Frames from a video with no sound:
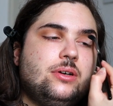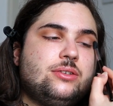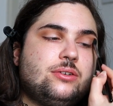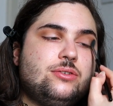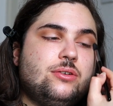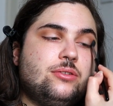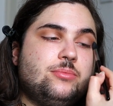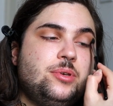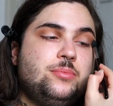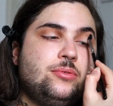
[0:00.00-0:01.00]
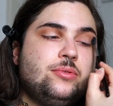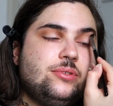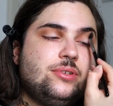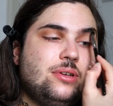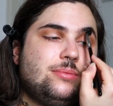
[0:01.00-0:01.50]
when I talk to other people with
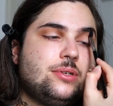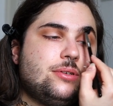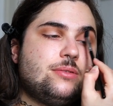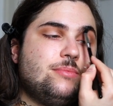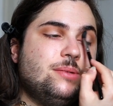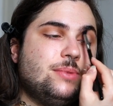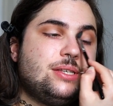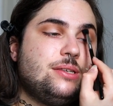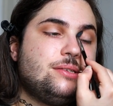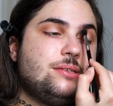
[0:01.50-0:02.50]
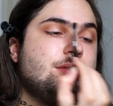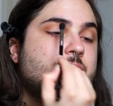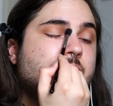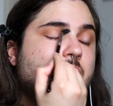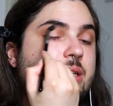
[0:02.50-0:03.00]
antidepressants, mainly my
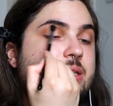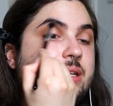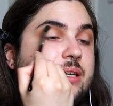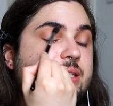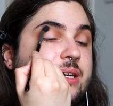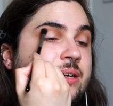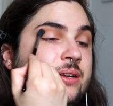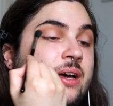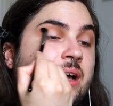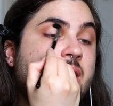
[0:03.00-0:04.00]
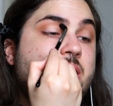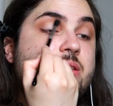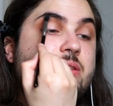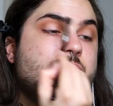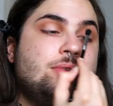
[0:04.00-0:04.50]
sister, it's like day and
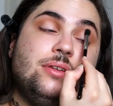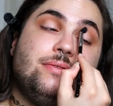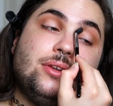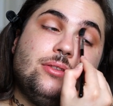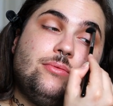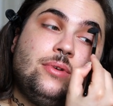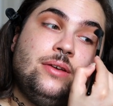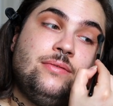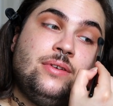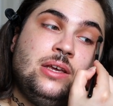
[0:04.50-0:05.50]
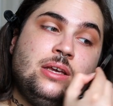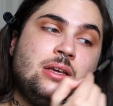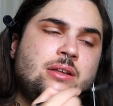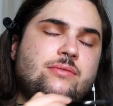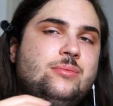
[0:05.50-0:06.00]
night when they find the right
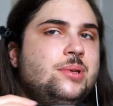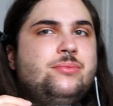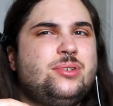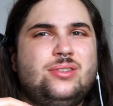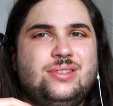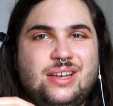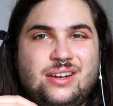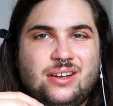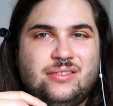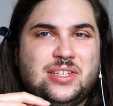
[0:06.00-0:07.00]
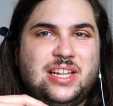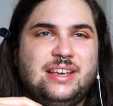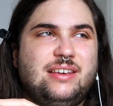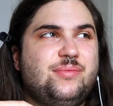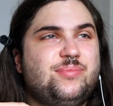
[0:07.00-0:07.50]
thing. And for me, it wasn't day and night. It was
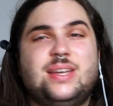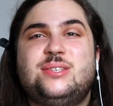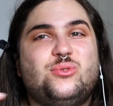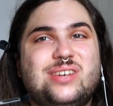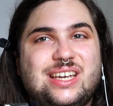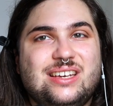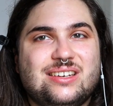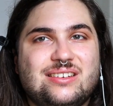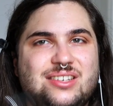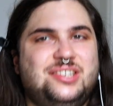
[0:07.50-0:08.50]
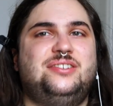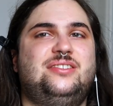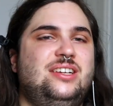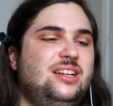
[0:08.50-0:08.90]
like, it's okay, you know.